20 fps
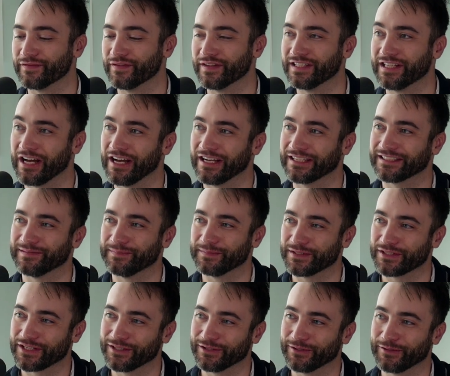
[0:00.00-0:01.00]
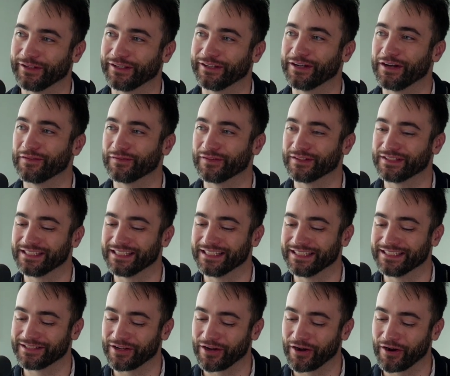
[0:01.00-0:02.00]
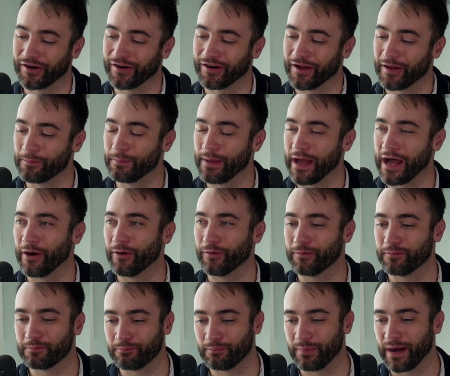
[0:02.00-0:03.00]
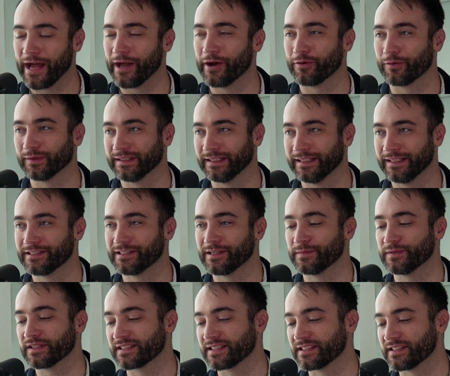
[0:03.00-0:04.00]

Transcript: of the talks at machine learning conferences are about bio-related subjects?